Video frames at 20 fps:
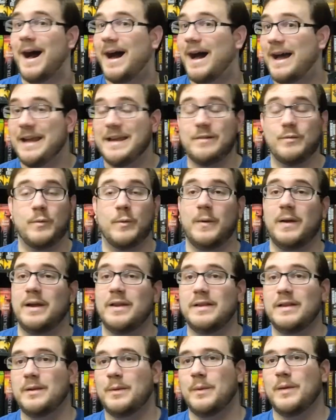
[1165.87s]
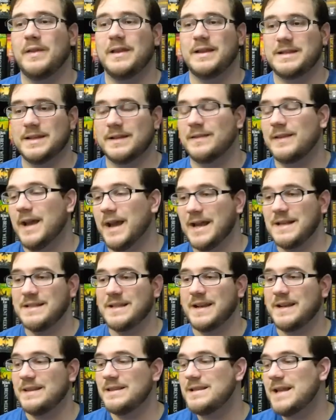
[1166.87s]
I really, really didn't. Like I
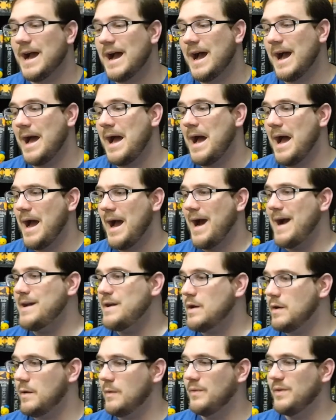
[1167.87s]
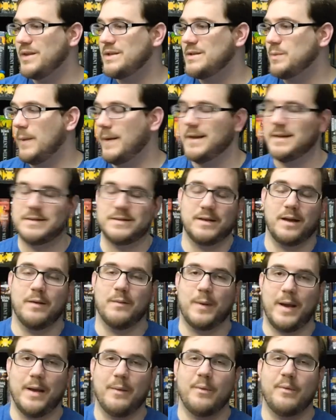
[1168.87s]
said, I know this was
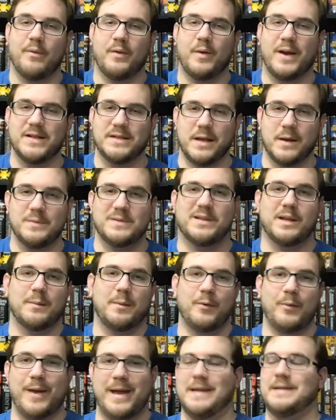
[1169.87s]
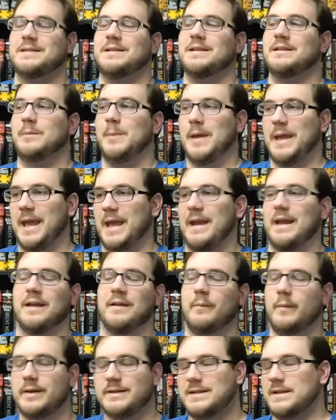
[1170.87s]
a rant review. I said it was going to be ranty at the
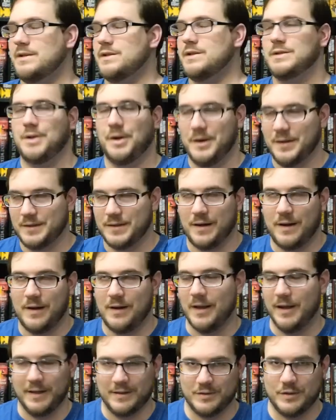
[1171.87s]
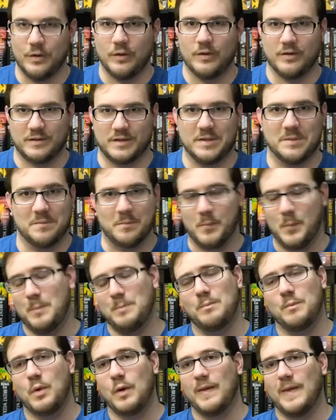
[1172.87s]
beginning, and once I just started talking, it turned
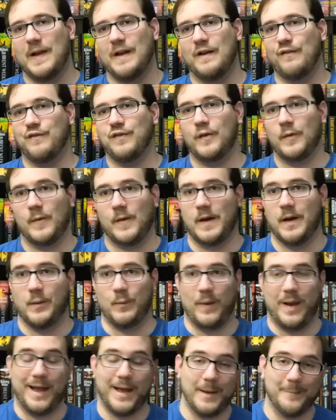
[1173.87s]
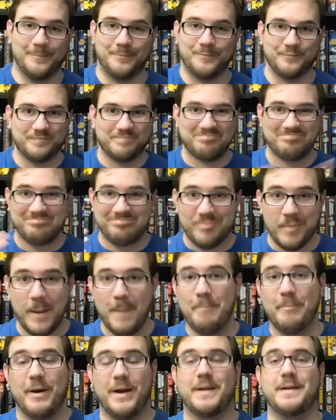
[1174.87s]
into more like a full-on rant.
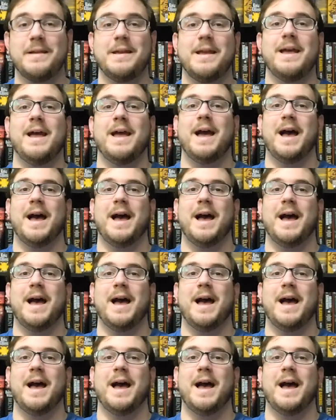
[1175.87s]
But